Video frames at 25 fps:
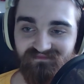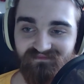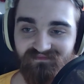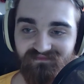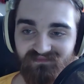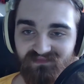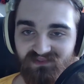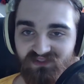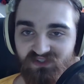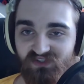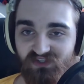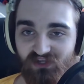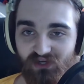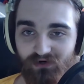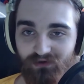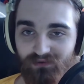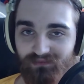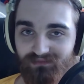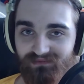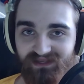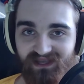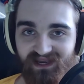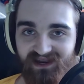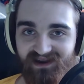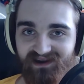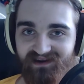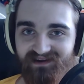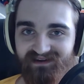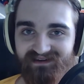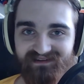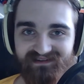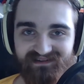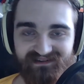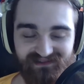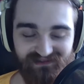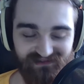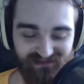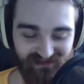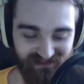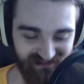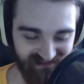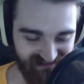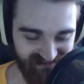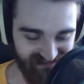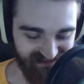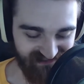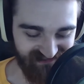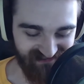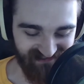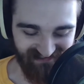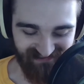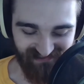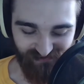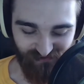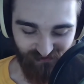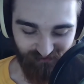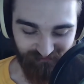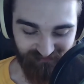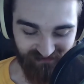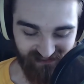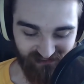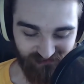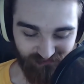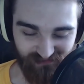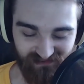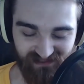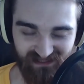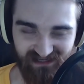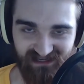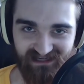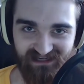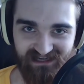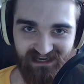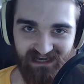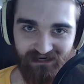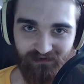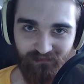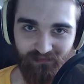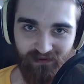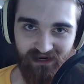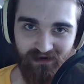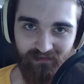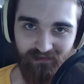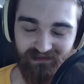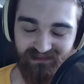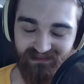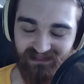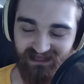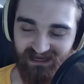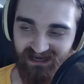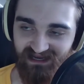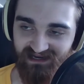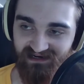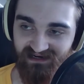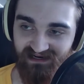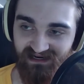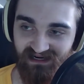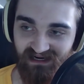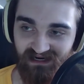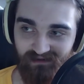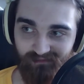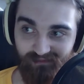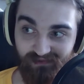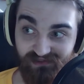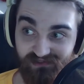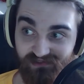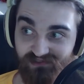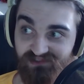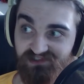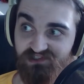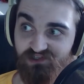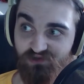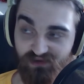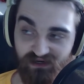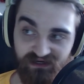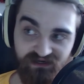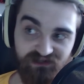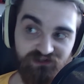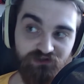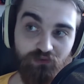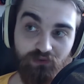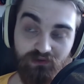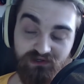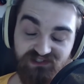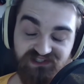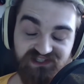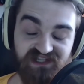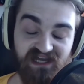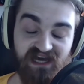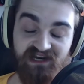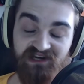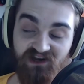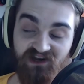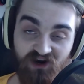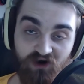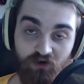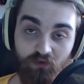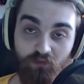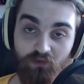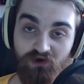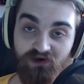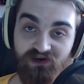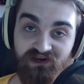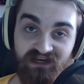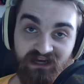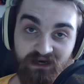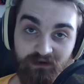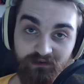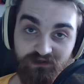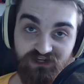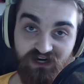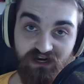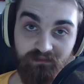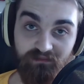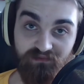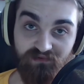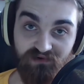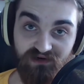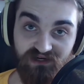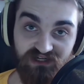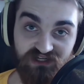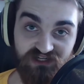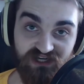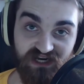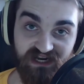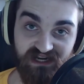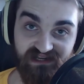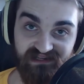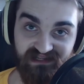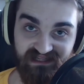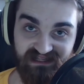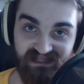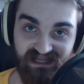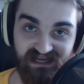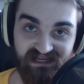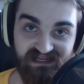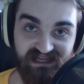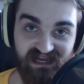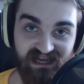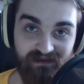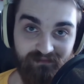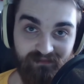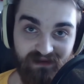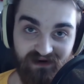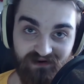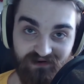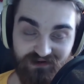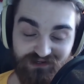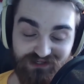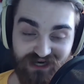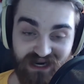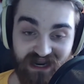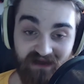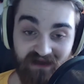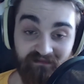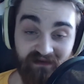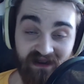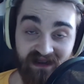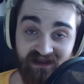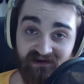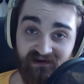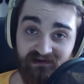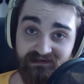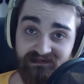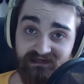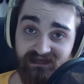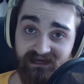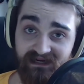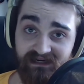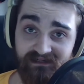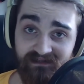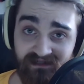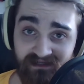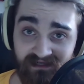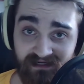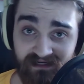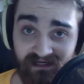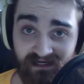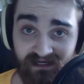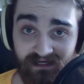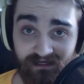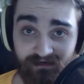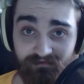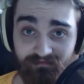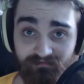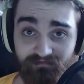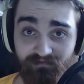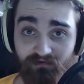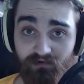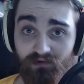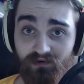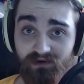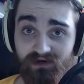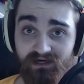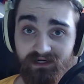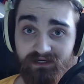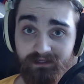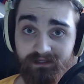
So yeah, the United States is like the only place where they can get away with that. But there's a trend towards that not working now, which I appreciate. Like that gay marriage campaign online for